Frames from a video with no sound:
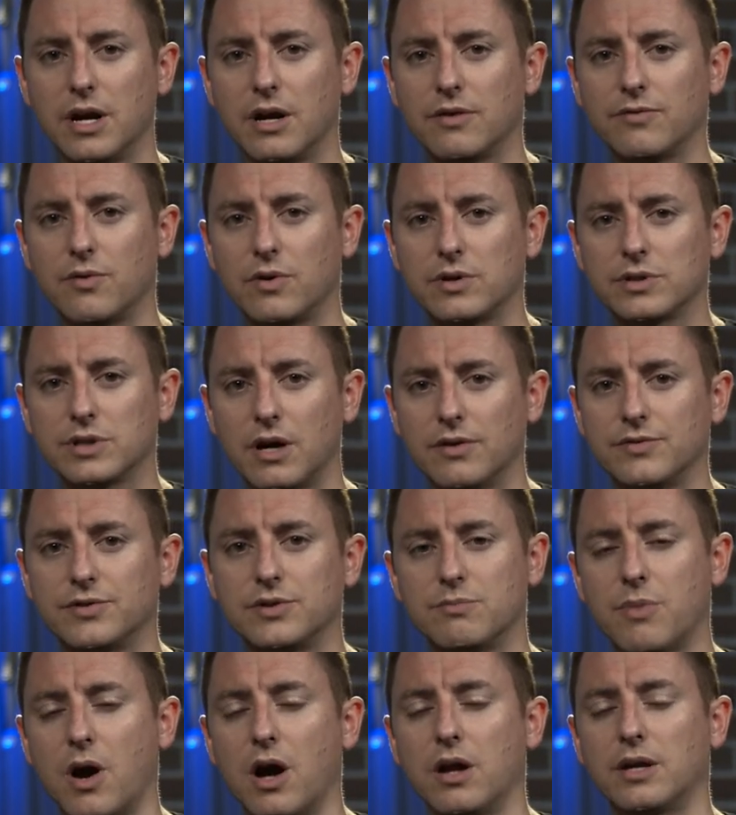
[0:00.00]

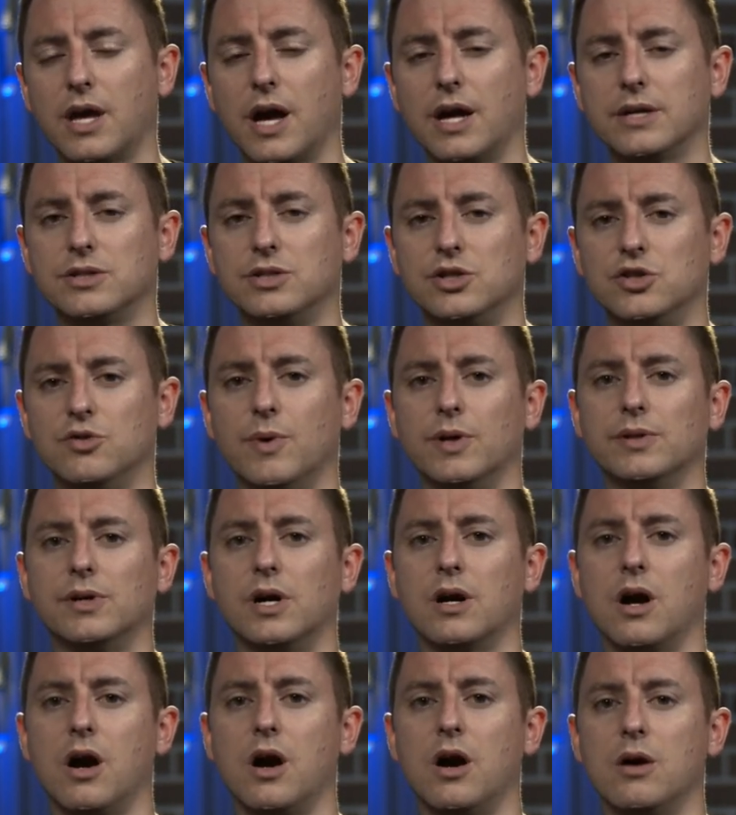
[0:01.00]
airforceofficerpodcast at
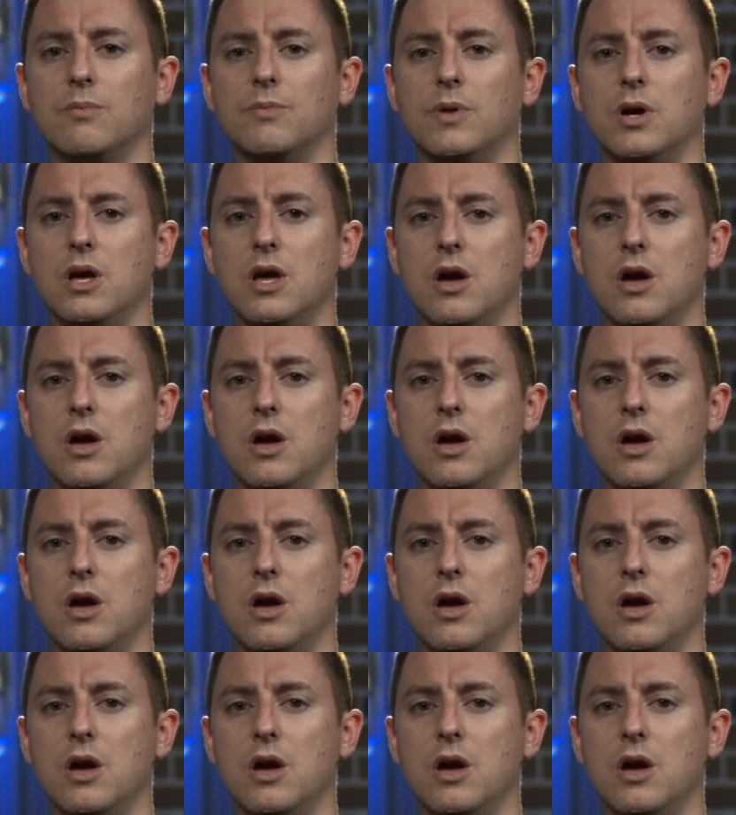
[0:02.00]
gmail.com.